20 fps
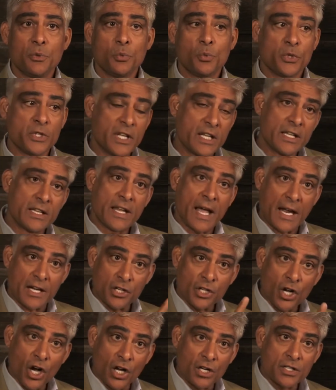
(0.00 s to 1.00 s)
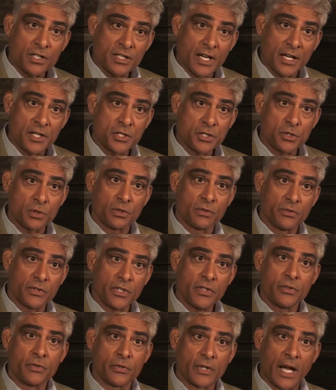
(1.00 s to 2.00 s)
within that contextual
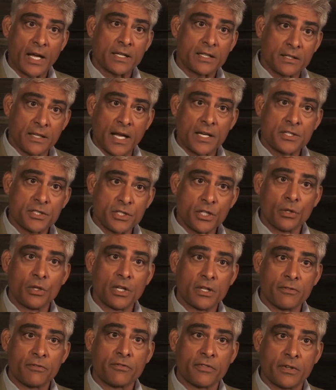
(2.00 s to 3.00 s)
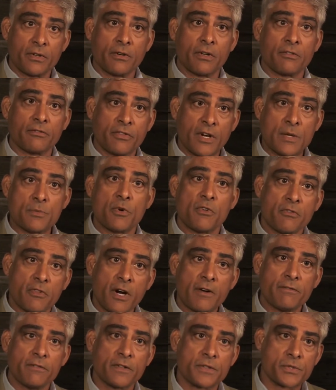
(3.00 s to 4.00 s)
view. That's your frame of
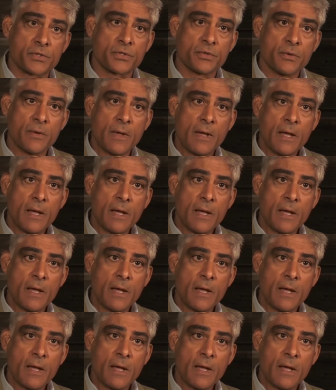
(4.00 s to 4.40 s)
reference.